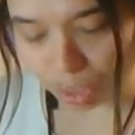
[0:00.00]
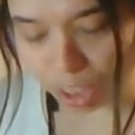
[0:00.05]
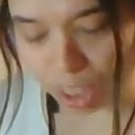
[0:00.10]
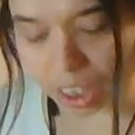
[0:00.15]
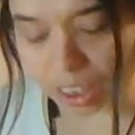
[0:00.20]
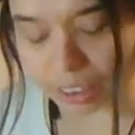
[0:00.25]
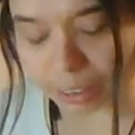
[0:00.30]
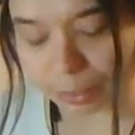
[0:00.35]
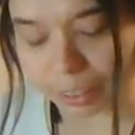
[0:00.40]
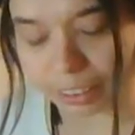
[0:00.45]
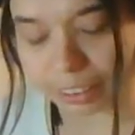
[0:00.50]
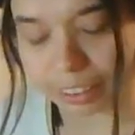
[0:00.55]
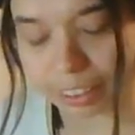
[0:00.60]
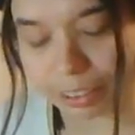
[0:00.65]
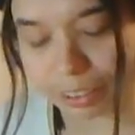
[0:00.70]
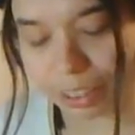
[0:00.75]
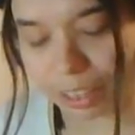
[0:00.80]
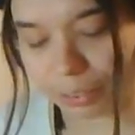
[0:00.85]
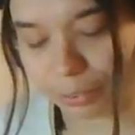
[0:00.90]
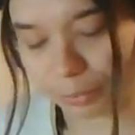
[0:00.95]
I
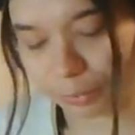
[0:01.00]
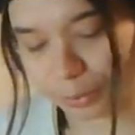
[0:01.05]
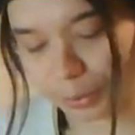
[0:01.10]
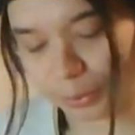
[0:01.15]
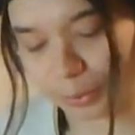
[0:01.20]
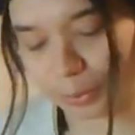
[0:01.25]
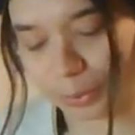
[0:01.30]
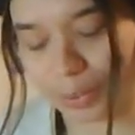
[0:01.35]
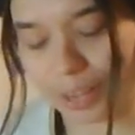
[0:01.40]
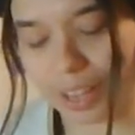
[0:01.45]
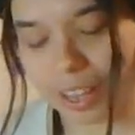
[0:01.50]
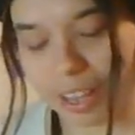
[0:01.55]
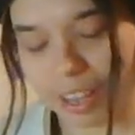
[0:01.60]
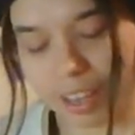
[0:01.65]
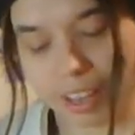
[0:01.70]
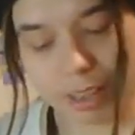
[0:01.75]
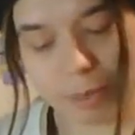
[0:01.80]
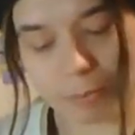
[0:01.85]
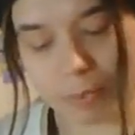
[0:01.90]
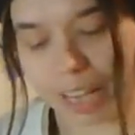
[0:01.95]
see through
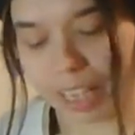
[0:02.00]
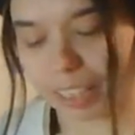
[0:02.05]
my